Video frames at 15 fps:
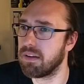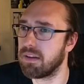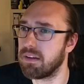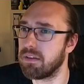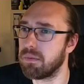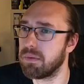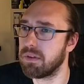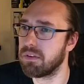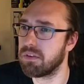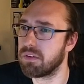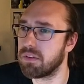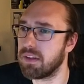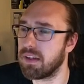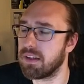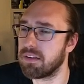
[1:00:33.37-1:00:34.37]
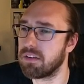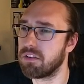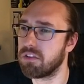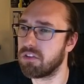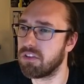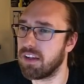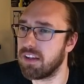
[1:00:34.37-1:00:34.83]
and we should get the
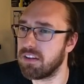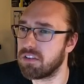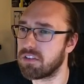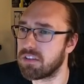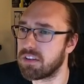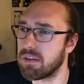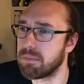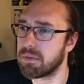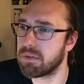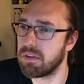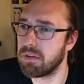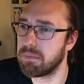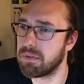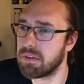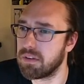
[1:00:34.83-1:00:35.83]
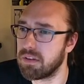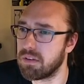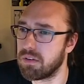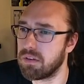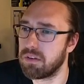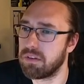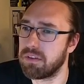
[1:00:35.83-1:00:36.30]
changed
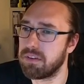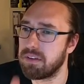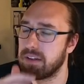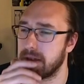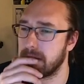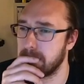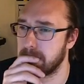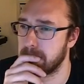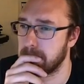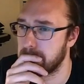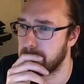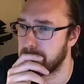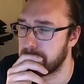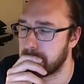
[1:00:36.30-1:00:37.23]
subscription all the time.